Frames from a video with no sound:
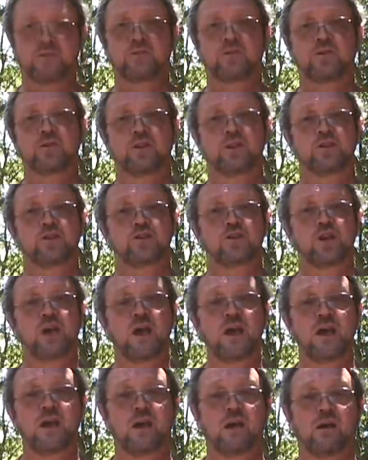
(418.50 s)
for the
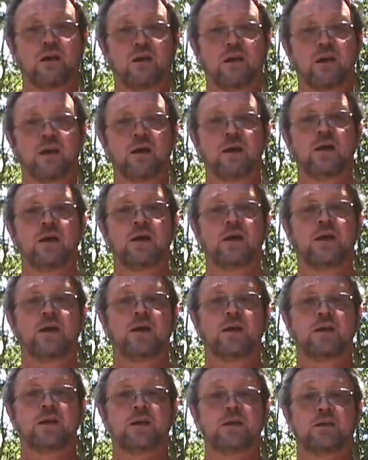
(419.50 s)
J area
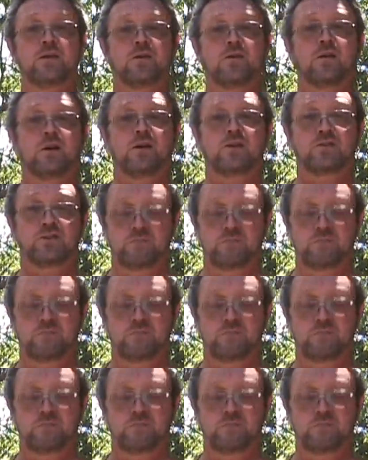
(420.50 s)
and you get to cross